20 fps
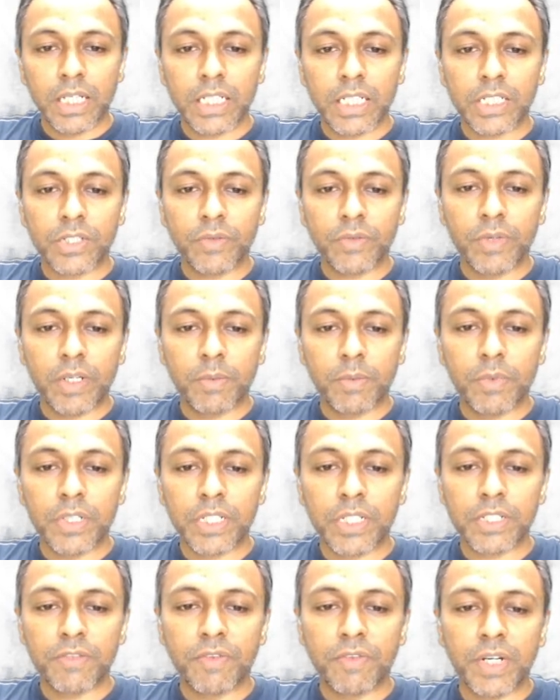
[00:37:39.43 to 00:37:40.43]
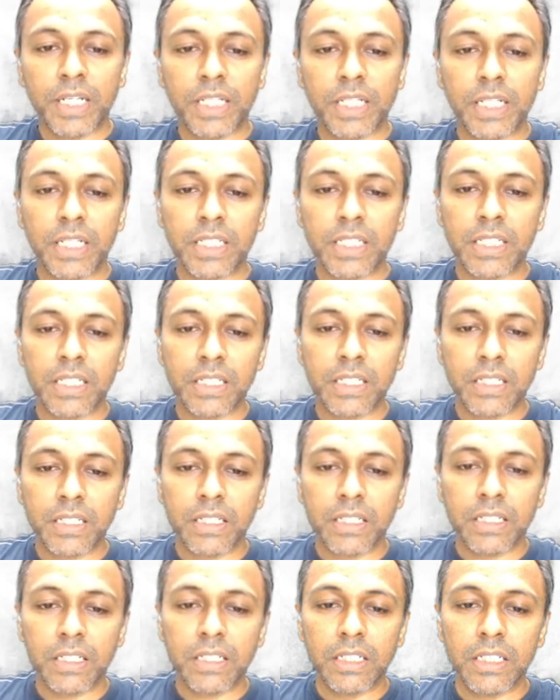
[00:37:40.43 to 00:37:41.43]
x square plus 5x
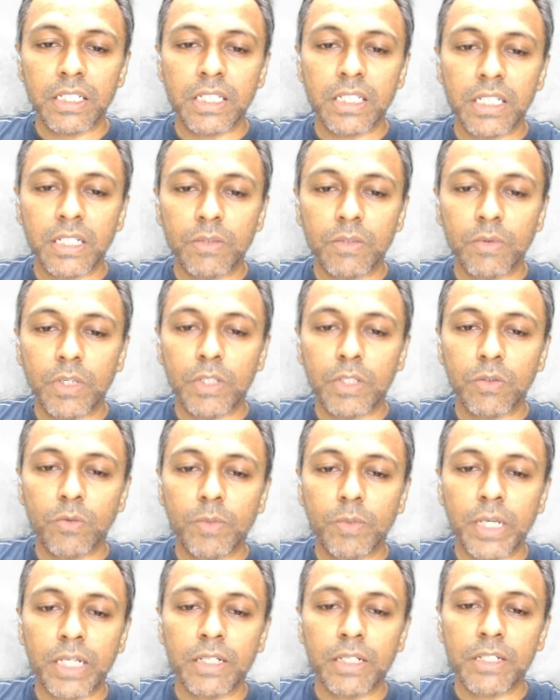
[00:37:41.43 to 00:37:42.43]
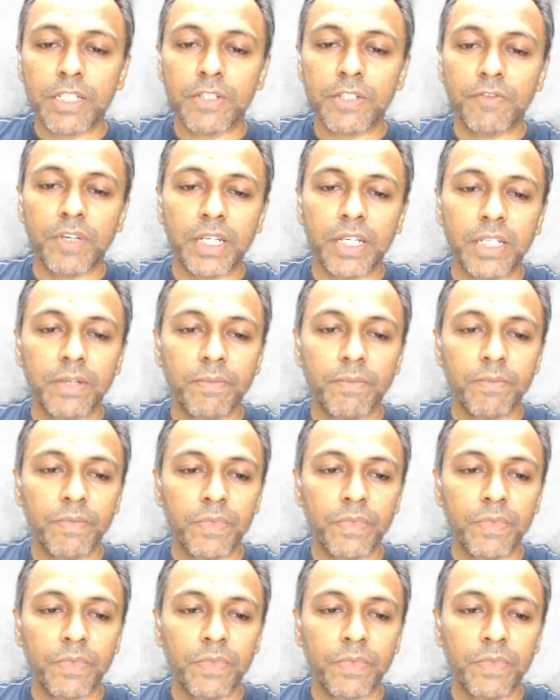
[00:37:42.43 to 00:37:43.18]
is equal to minus 5.